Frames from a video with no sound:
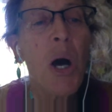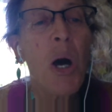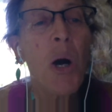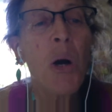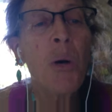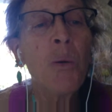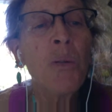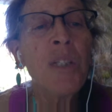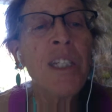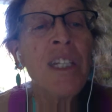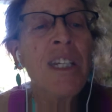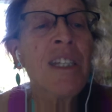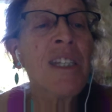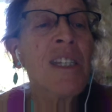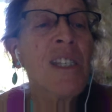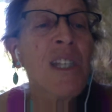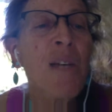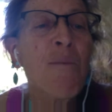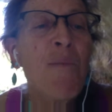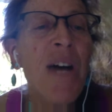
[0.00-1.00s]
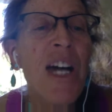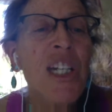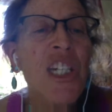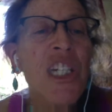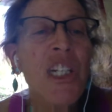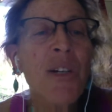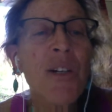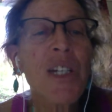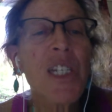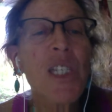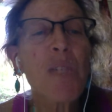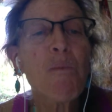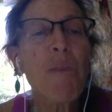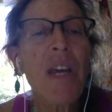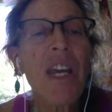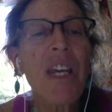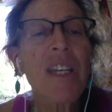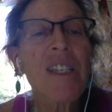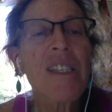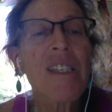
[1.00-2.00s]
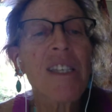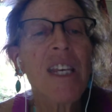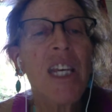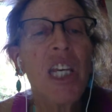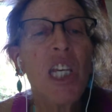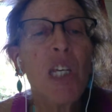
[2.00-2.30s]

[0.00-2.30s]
only in this imaginary space,